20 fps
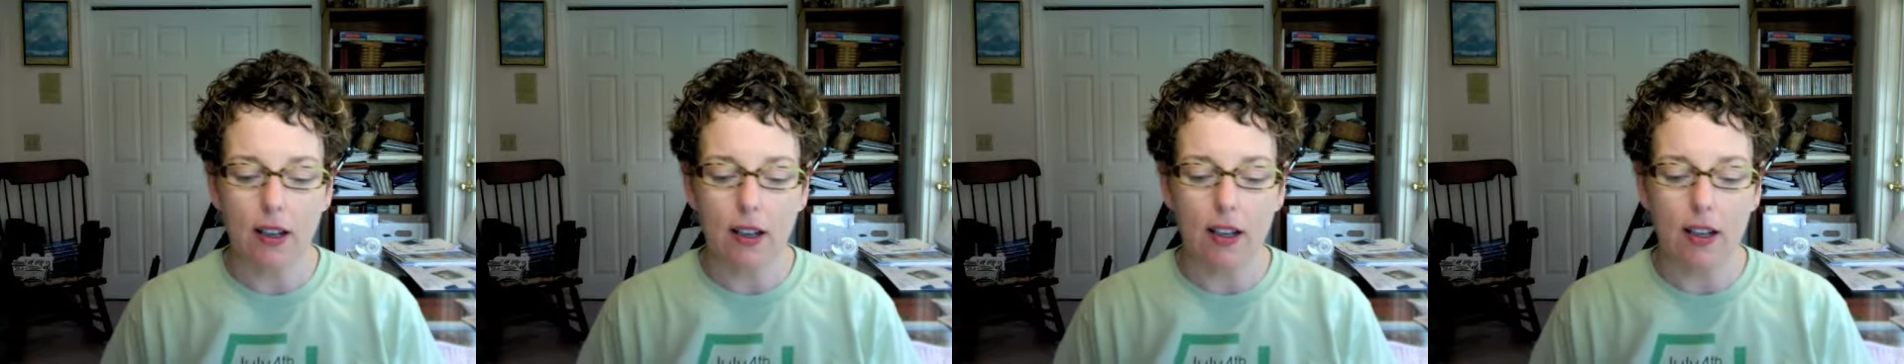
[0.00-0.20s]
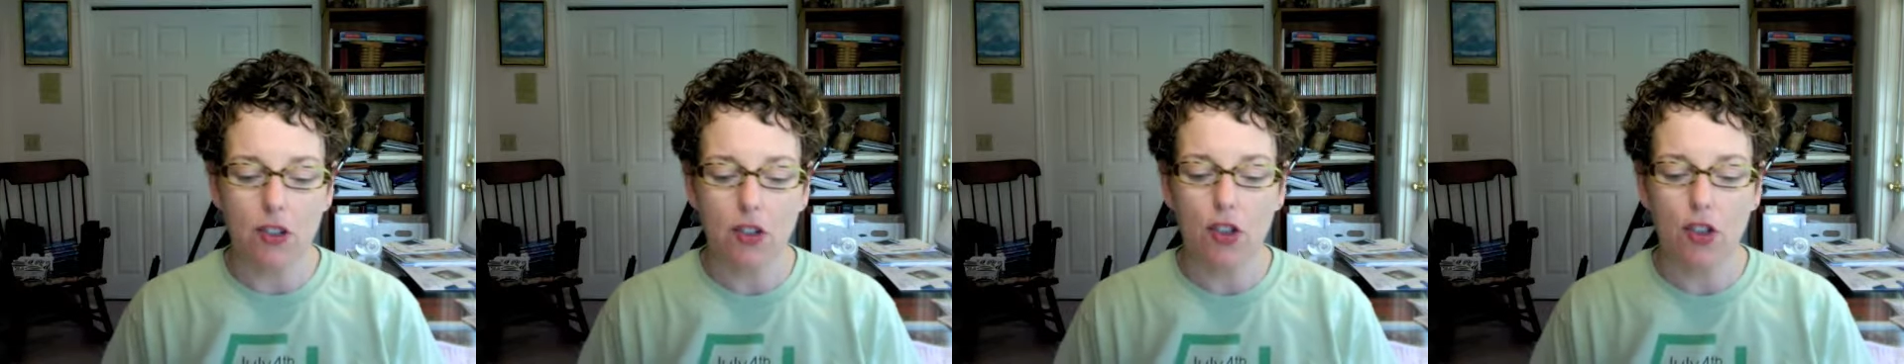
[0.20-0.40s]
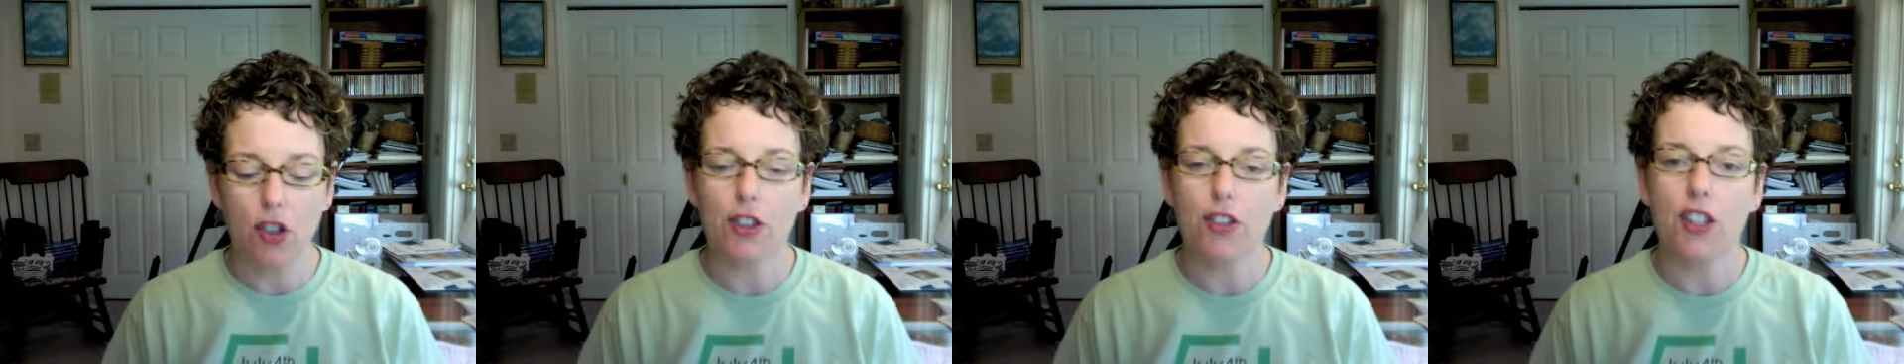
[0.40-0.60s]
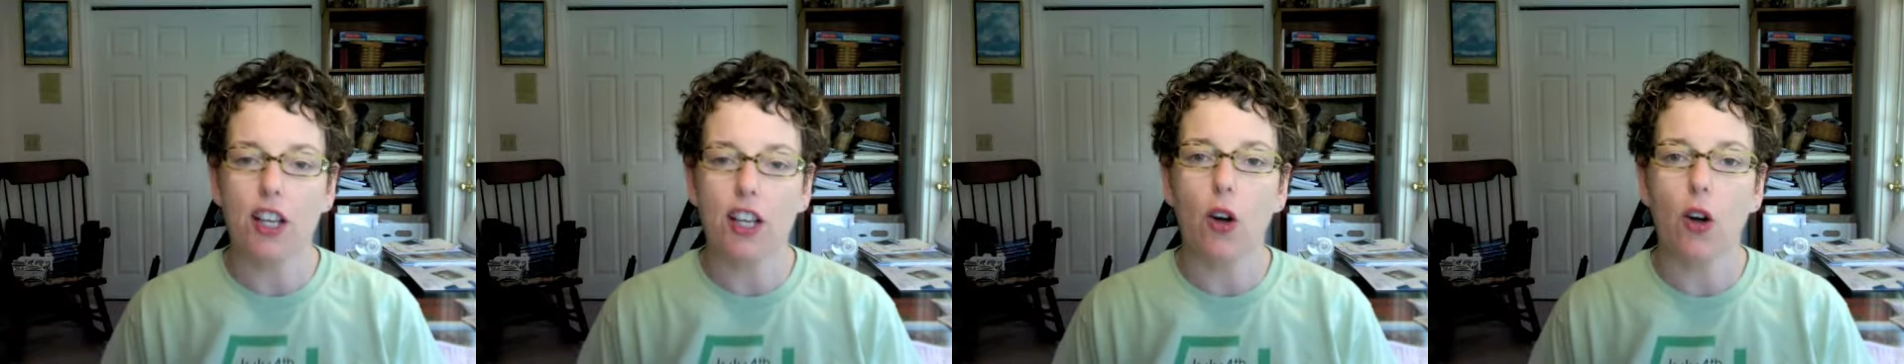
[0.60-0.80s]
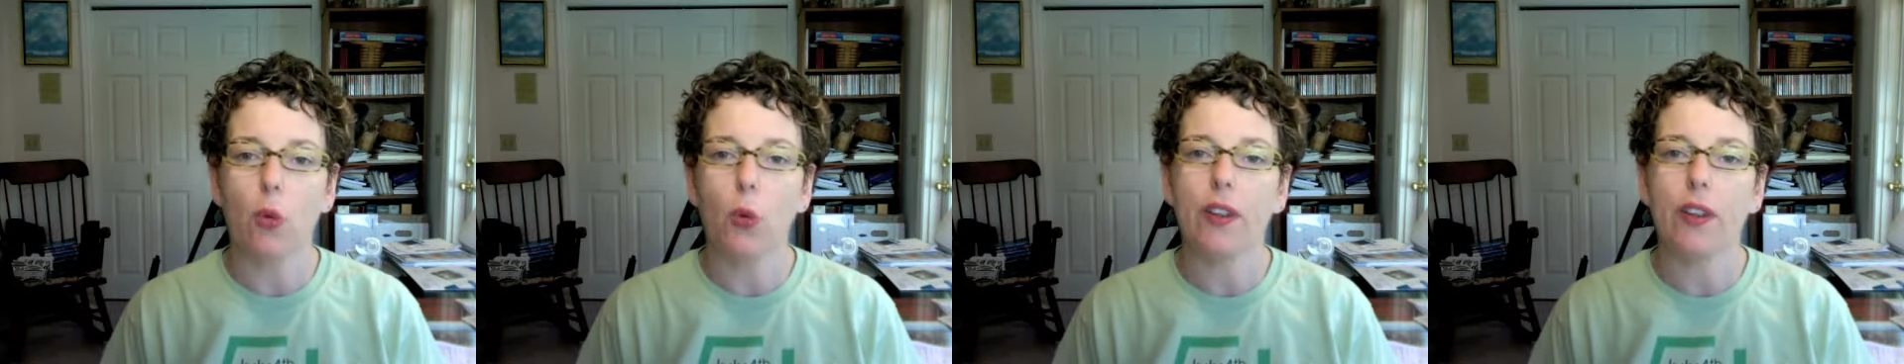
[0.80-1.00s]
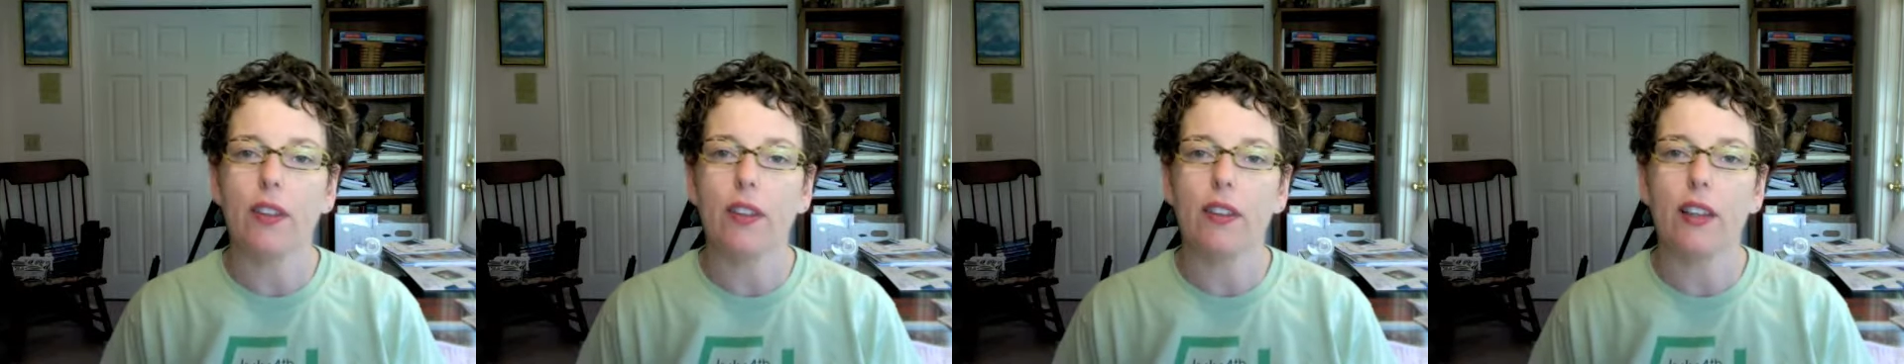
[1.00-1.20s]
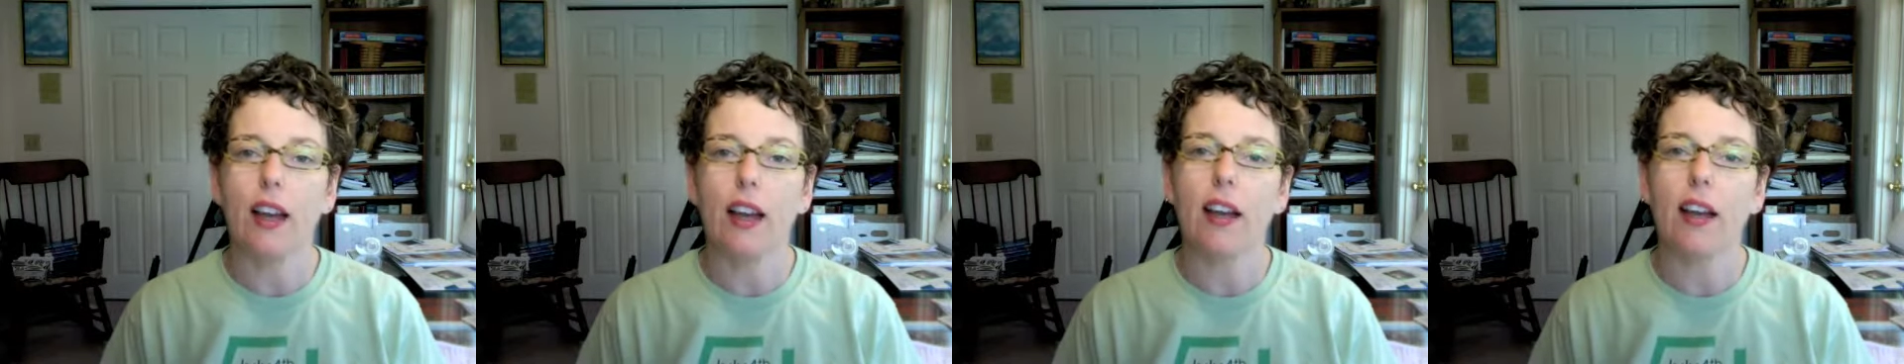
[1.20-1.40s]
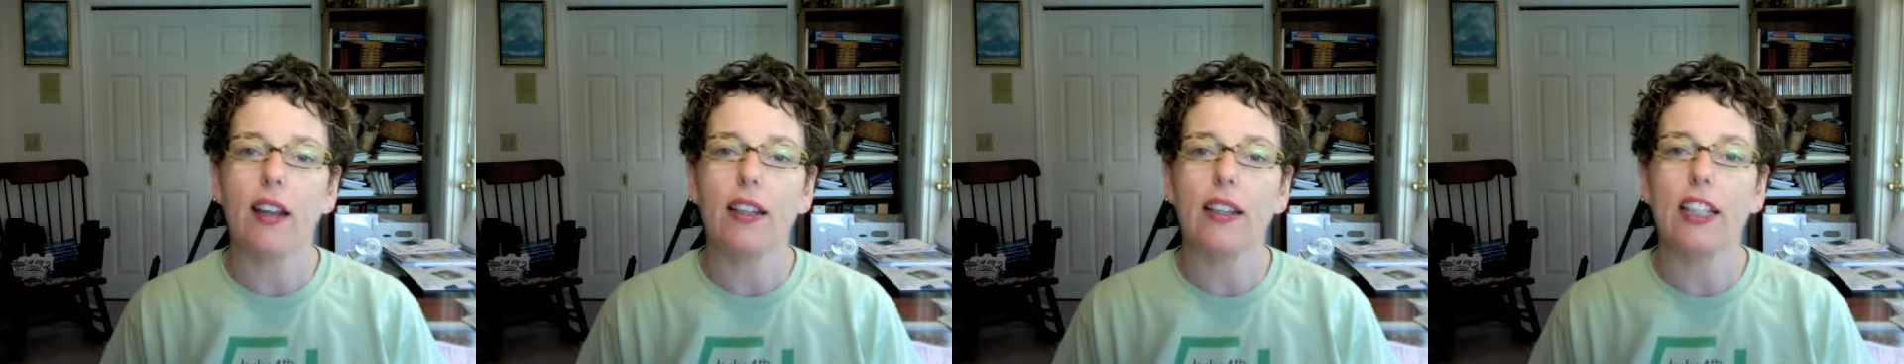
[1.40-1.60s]
starts out with
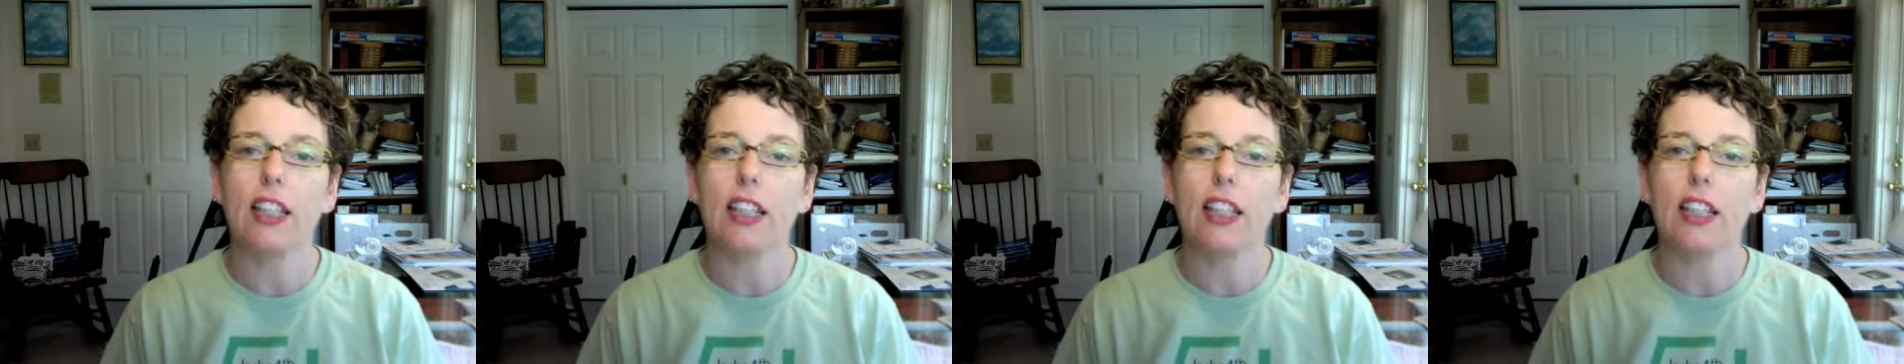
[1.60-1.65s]
an